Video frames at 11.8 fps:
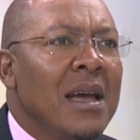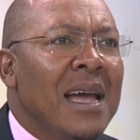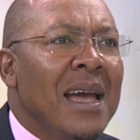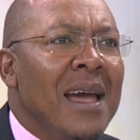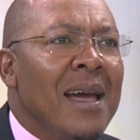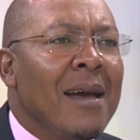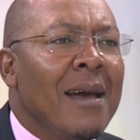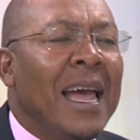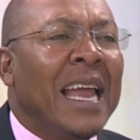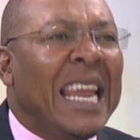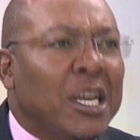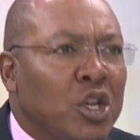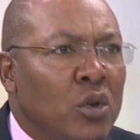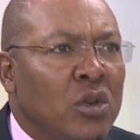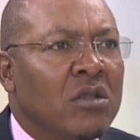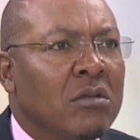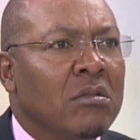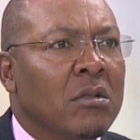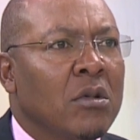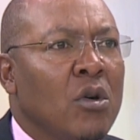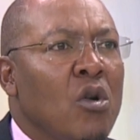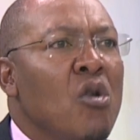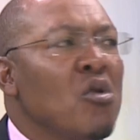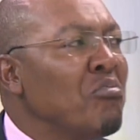elections
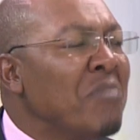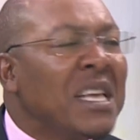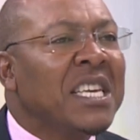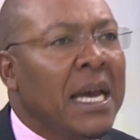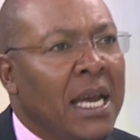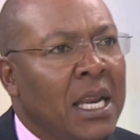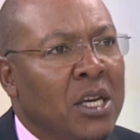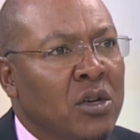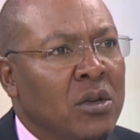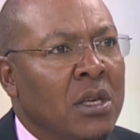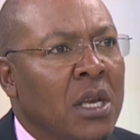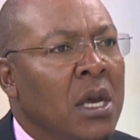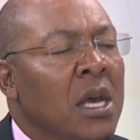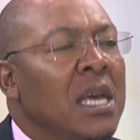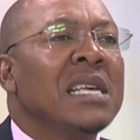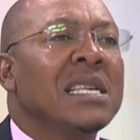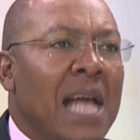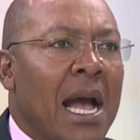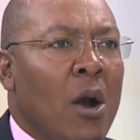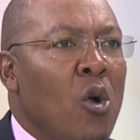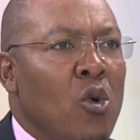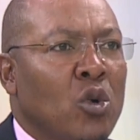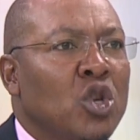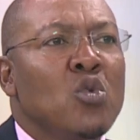or major elections, is a
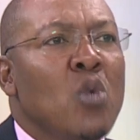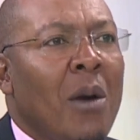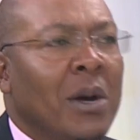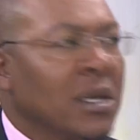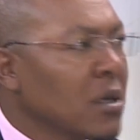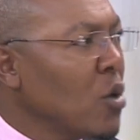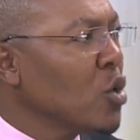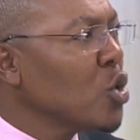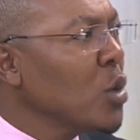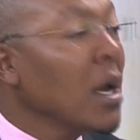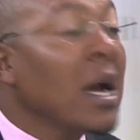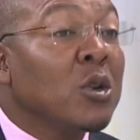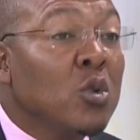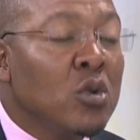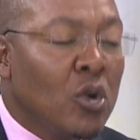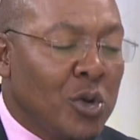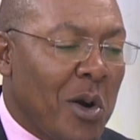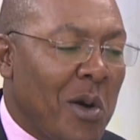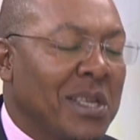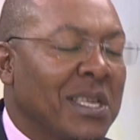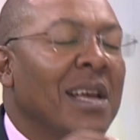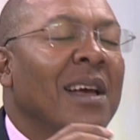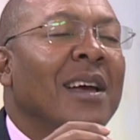go 2 hours or not 2 hours,